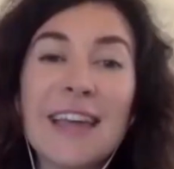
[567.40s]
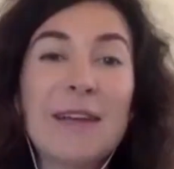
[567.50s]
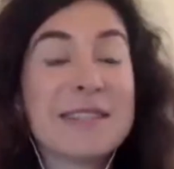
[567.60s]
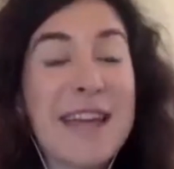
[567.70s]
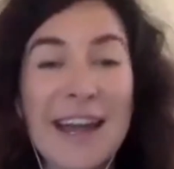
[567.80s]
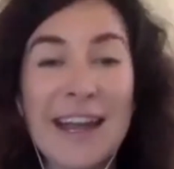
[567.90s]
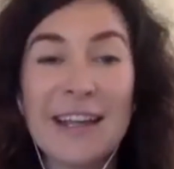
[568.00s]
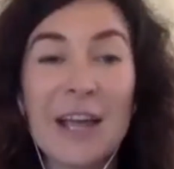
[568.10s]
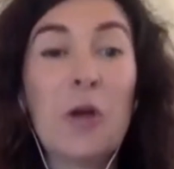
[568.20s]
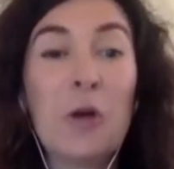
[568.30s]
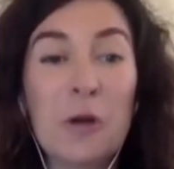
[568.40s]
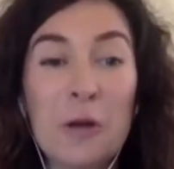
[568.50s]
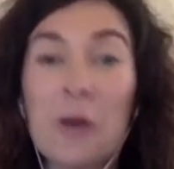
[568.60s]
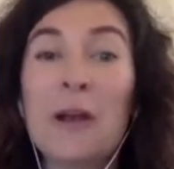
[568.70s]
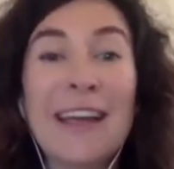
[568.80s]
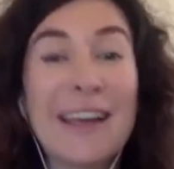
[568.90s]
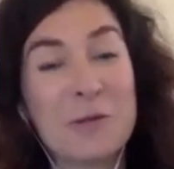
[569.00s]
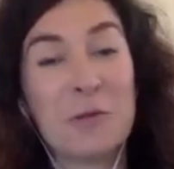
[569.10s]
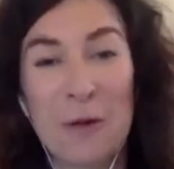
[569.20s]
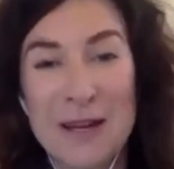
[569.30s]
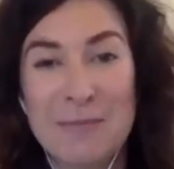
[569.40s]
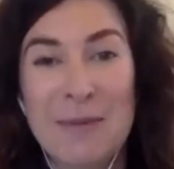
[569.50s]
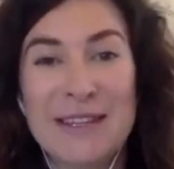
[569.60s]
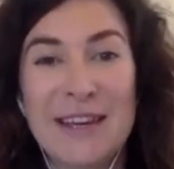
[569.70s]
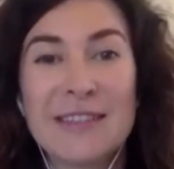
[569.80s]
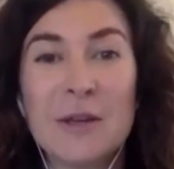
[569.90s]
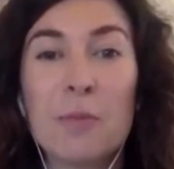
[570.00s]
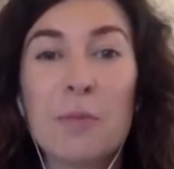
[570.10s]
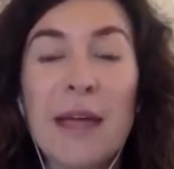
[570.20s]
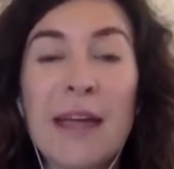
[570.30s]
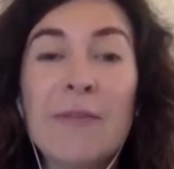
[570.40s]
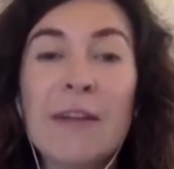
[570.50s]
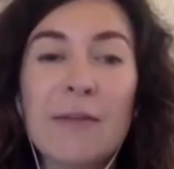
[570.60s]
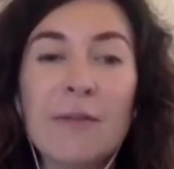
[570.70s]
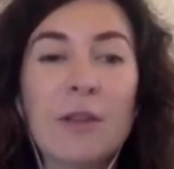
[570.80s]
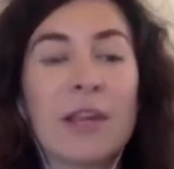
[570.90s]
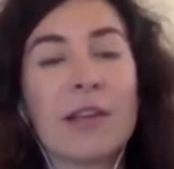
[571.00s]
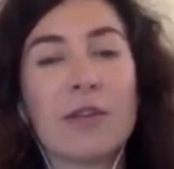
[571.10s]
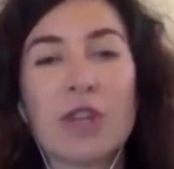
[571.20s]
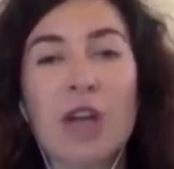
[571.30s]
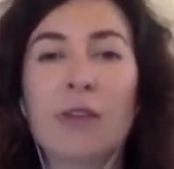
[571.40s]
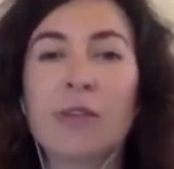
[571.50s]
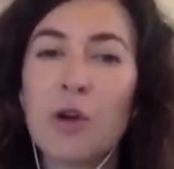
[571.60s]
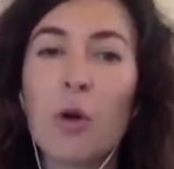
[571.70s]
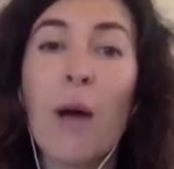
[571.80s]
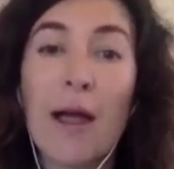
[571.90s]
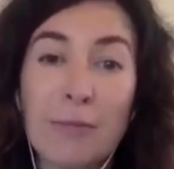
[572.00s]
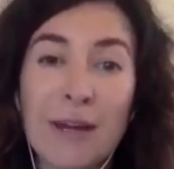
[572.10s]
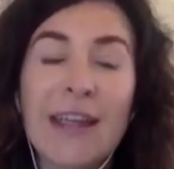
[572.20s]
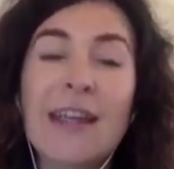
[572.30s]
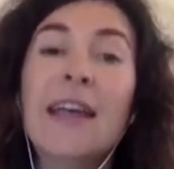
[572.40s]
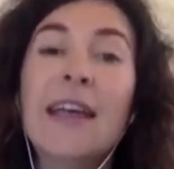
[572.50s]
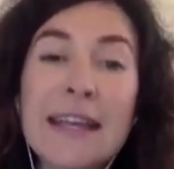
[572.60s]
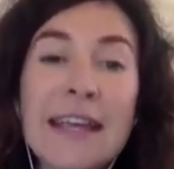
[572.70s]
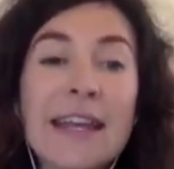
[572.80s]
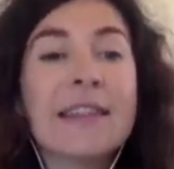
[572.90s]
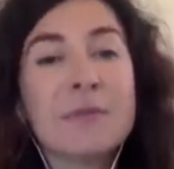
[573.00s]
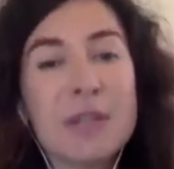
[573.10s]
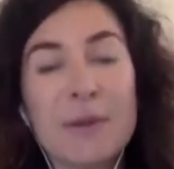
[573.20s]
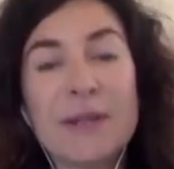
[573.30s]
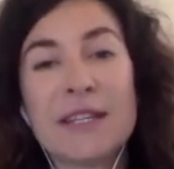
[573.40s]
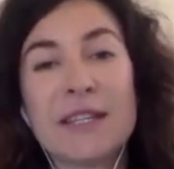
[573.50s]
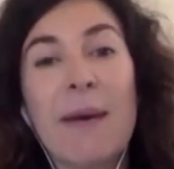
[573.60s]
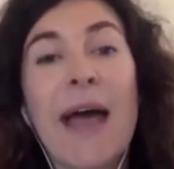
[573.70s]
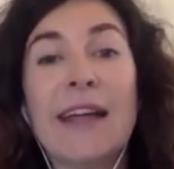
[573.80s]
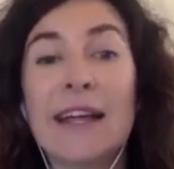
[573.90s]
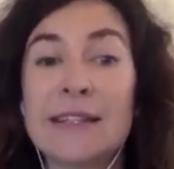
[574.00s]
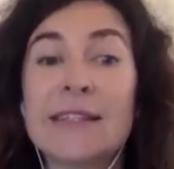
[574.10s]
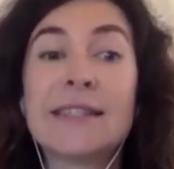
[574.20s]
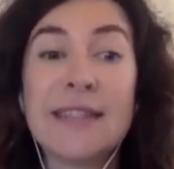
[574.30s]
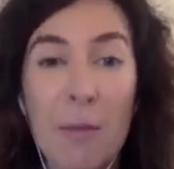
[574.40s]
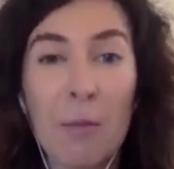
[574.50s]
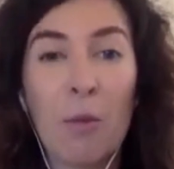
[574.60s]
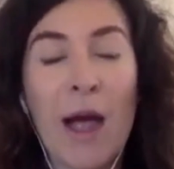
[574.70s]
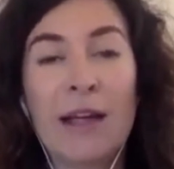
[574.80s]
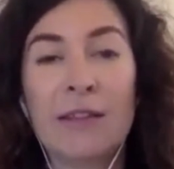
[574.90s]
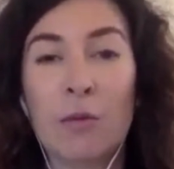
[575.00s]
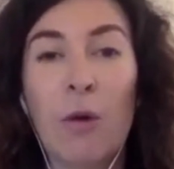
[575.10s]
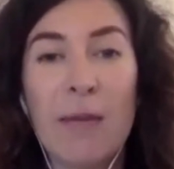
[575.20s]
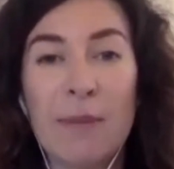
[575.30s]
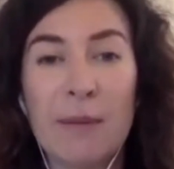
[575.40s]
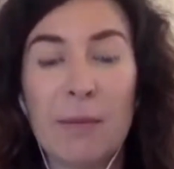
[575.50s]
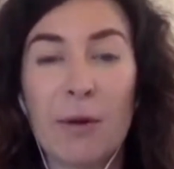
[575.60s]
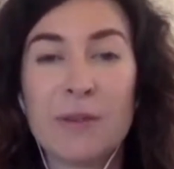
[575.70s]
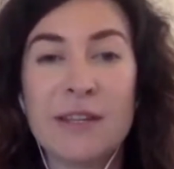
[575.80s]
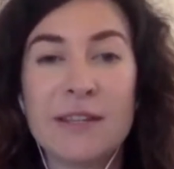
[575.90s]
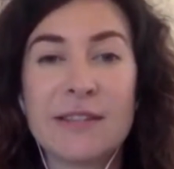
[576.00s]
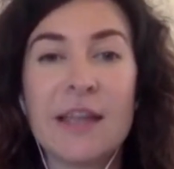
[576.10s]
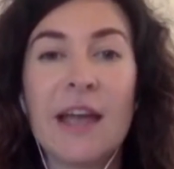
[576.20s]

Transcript: that starting earlier is always better. So even if you think your child's not quite ready, getting them to participate in some way in the wiping process